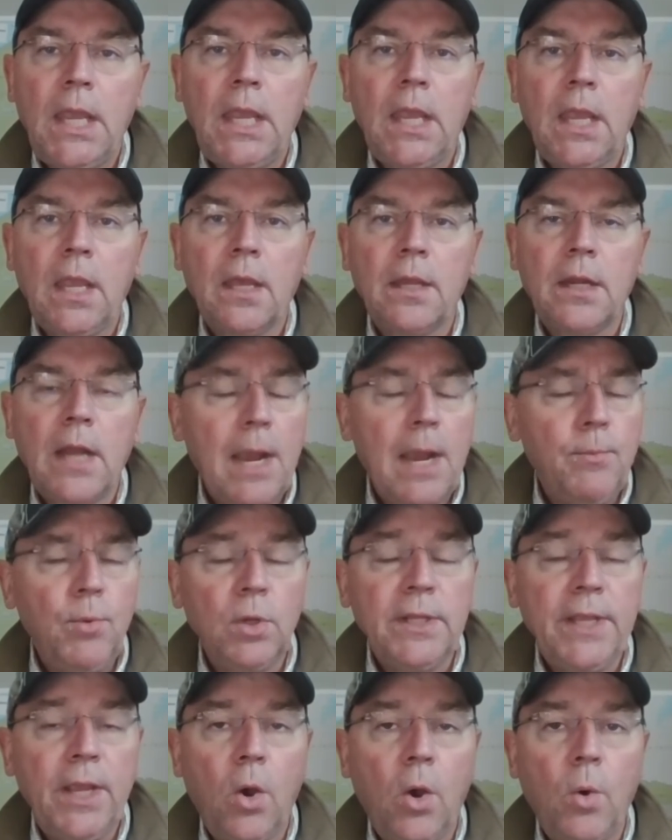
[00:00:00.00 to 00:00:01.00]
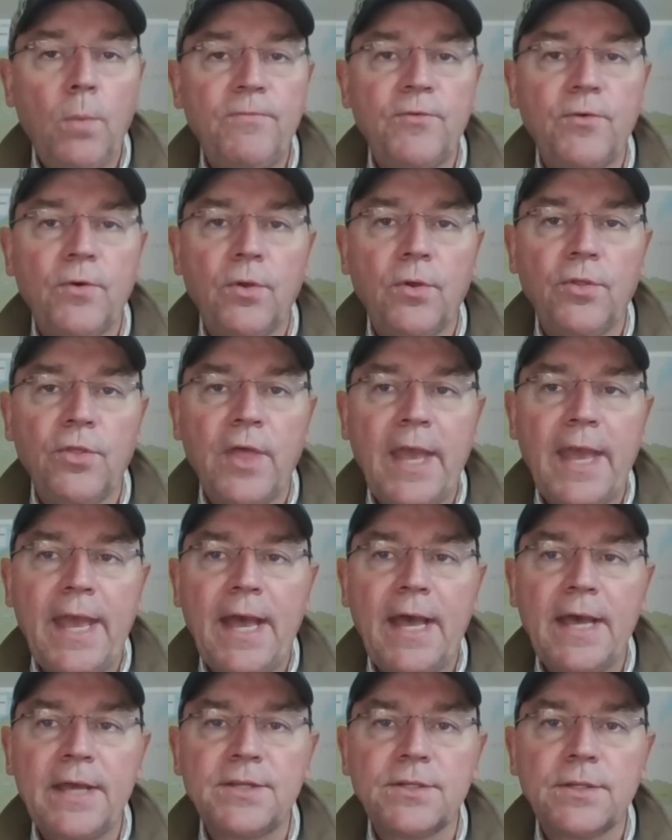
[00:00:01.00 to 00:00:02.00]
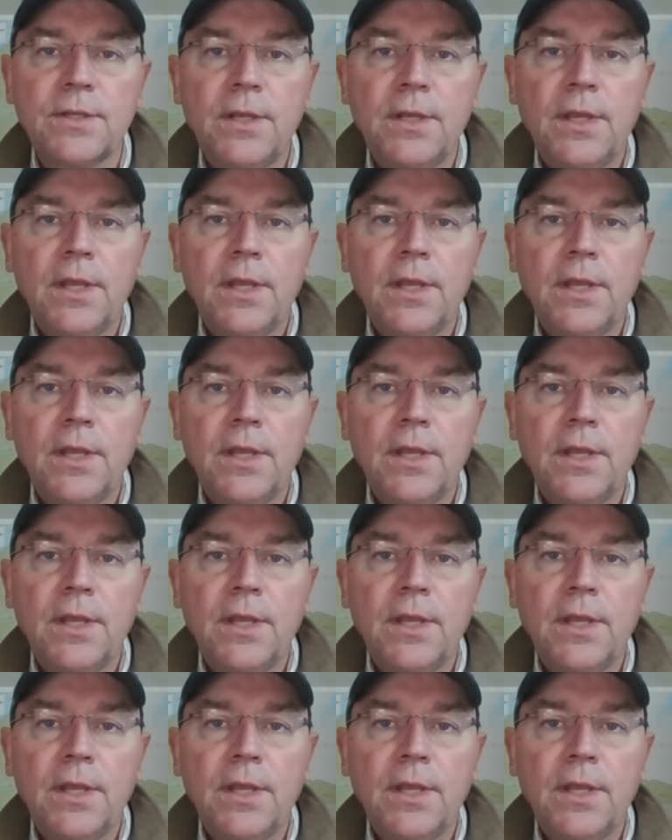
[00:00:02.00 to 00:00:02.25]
And I'm really hopeful that